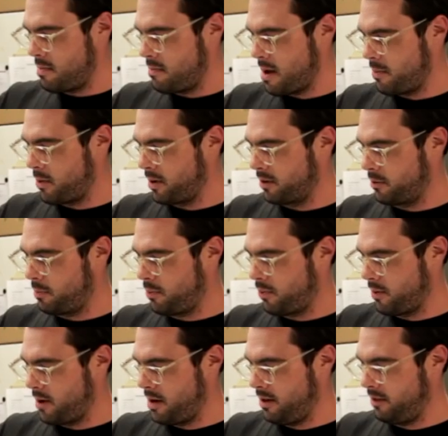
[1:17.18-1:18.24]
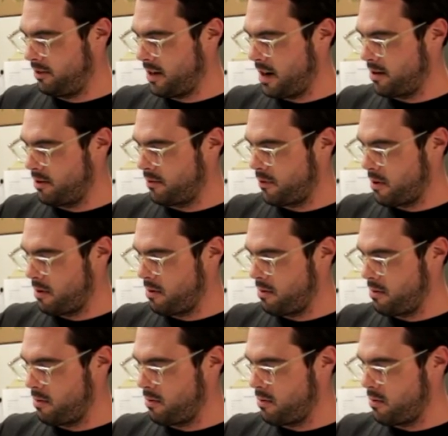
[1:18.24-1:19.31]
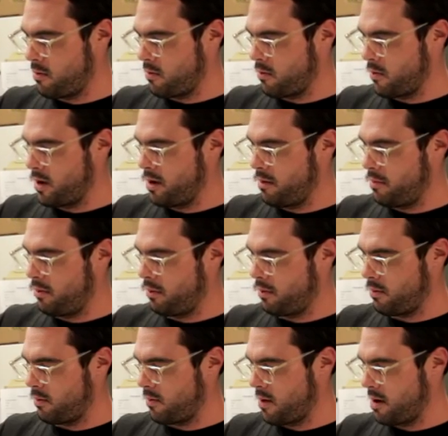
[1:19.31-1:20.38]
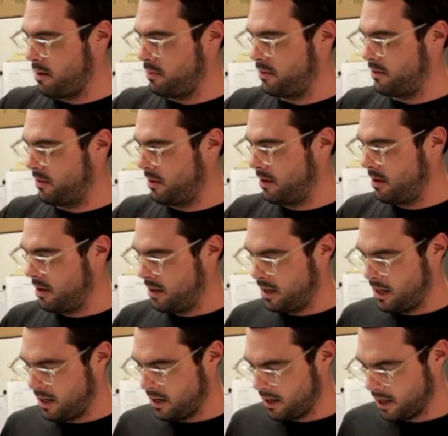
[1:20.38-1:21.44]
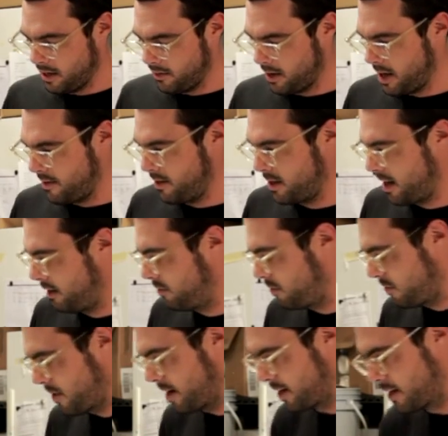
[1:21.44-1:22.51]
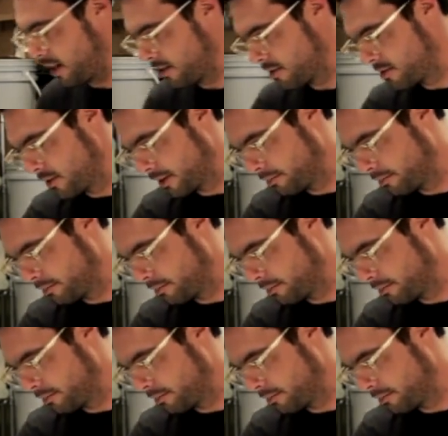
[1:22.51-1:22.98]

Paprika is pretty standard for rib rubs. I'll give kind of a nice red color to